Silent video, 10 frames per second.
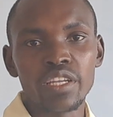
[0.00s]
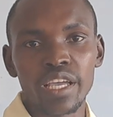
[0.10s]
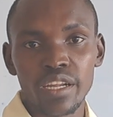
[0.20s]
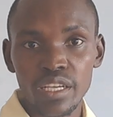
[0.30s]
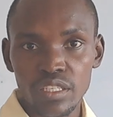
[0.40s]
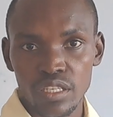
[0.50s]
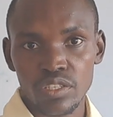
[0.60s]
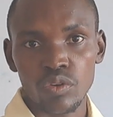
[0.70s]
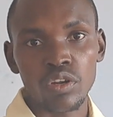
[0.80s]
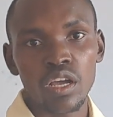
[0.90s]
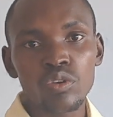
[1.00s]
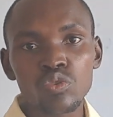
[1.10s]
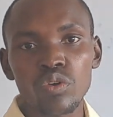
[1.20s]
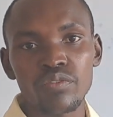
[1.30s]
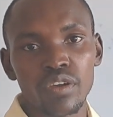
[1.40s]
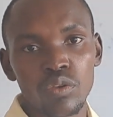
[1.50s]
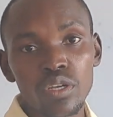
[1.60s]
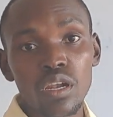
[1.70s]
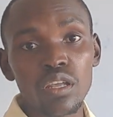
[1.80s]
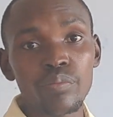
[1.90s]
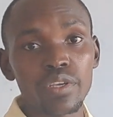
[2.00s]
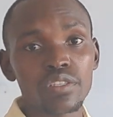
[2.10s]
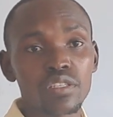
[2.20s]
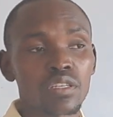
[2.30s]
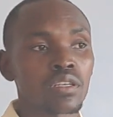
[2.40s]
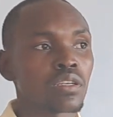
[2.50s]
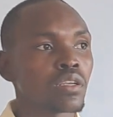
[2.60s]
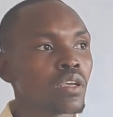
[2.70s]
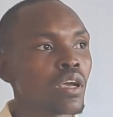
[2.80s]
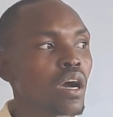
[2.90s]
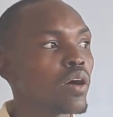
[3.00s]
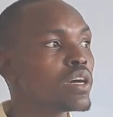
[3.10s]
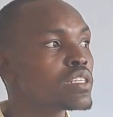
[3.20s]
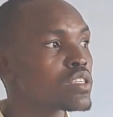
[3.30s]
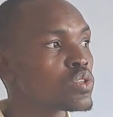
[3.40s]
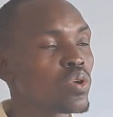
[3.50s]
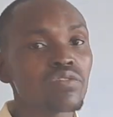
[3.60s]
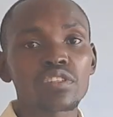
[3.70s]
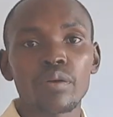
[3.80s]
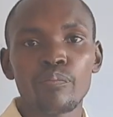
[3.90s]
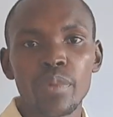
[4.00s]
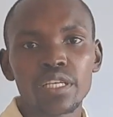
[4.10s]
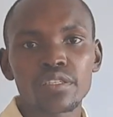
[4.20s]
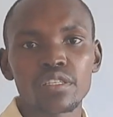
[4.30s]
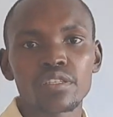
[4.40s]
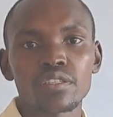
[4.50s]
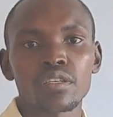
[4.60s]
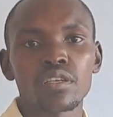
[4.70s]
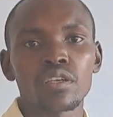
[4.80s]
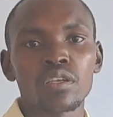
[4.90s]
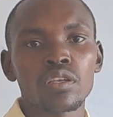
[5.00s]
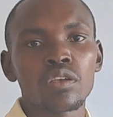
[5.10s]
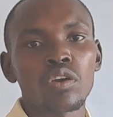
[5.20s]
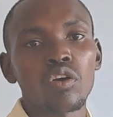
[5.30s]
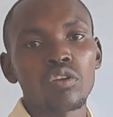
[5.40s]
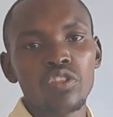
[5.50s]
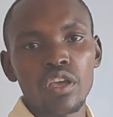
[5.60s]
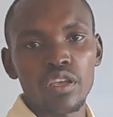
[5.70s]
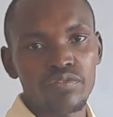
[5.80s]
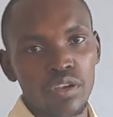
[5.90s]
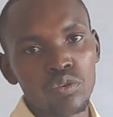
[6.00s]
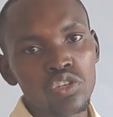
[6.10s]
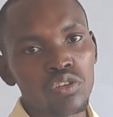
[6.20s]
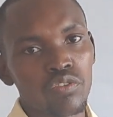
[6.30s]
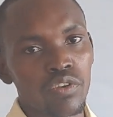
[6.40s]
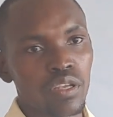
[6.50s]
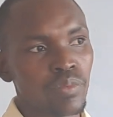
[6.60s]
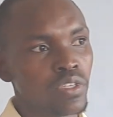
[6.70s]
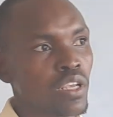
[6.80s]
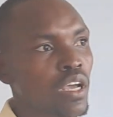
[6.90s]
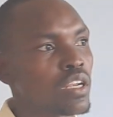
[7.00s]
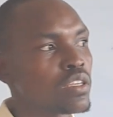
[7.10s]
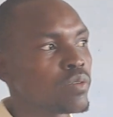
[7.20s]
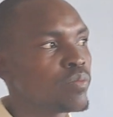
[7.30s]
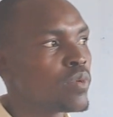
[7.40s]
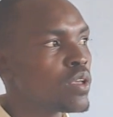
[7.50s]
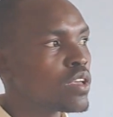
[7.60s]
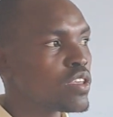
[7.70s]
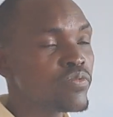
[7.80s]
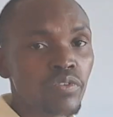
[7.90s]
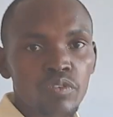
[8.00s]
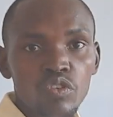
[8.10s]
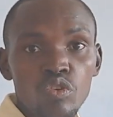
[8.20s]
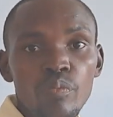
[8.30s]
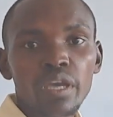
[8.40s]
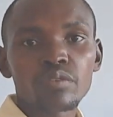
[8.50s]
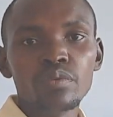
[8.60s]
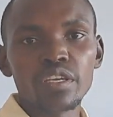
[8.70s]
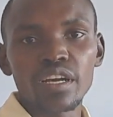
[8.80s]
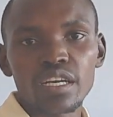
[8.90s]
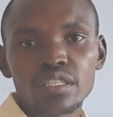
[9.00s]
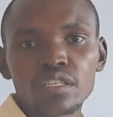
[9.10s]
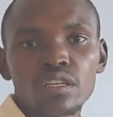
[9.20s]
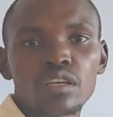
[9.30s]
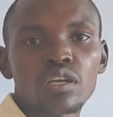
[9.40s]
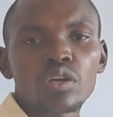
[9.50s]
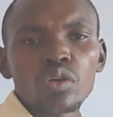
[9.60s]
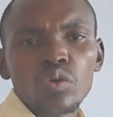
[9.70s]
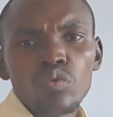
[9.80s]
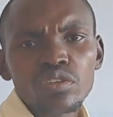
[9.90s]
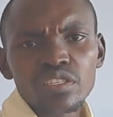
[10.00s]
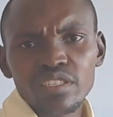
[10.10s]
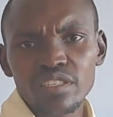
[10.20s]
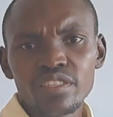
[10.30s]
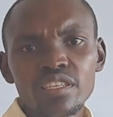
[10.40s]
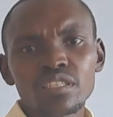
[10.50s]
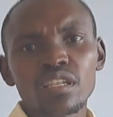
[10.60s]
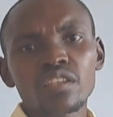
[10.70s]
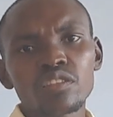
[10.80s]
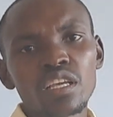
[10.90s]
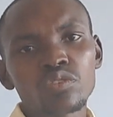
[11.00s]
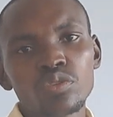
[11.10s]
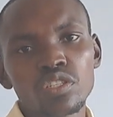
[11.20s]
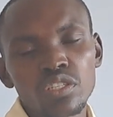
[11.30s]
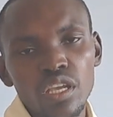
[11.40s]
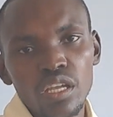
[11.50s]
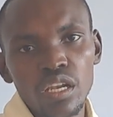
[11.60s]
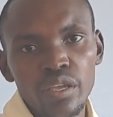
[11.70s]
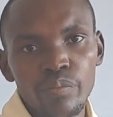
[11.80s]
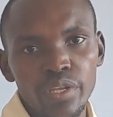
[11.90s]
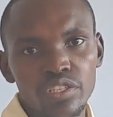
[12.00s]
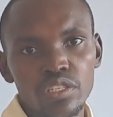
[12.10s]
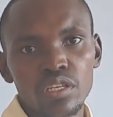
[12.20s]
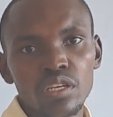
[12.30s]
direct us on how to evaluate limits, I want us to have some basics on the evaluation of limits. And if you might be asked, what is this that we say limit?